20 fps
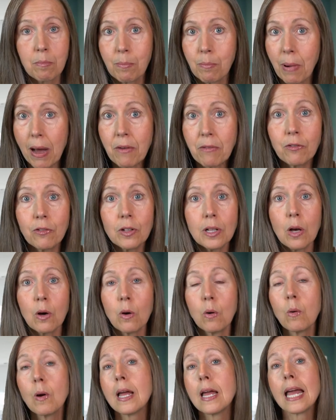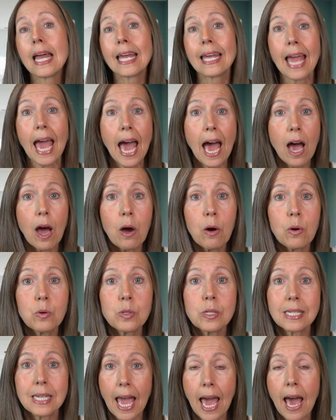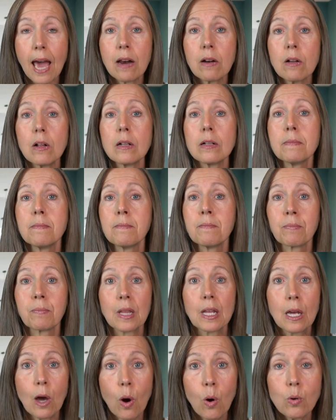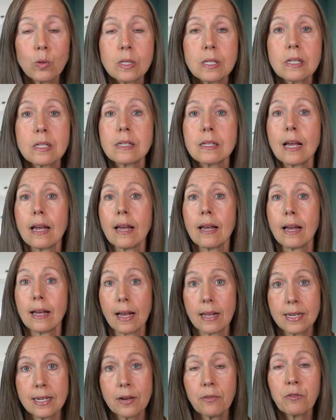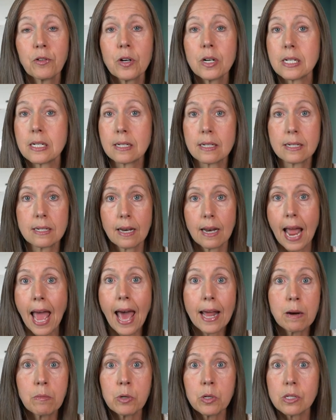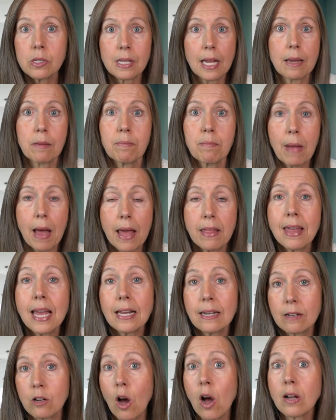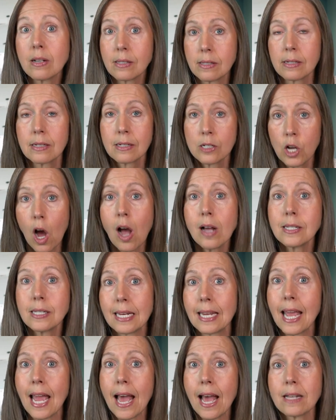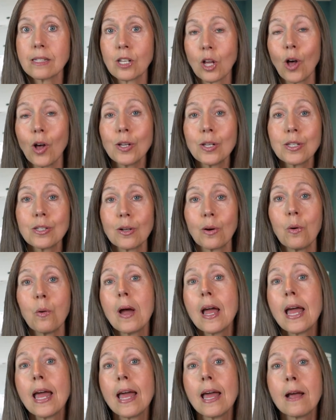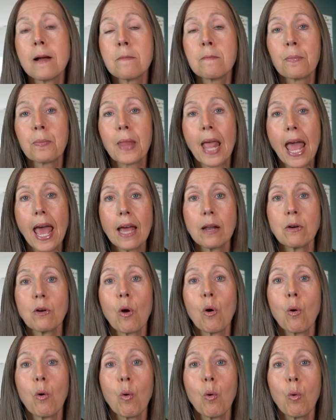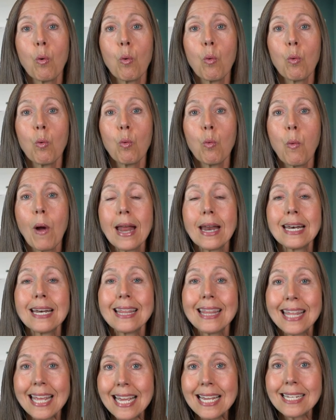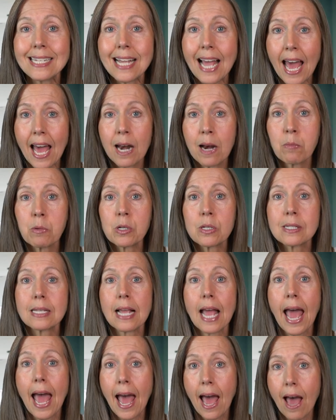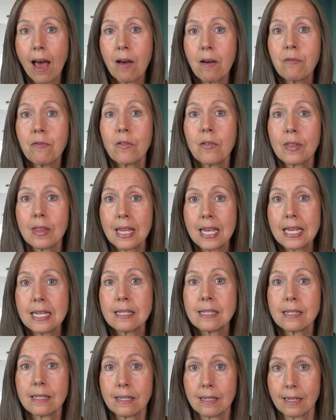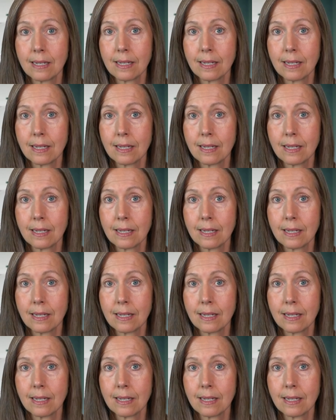buffalo, cows, cattle, goats, different animals, like I think dogs and cats also. And when these animals have these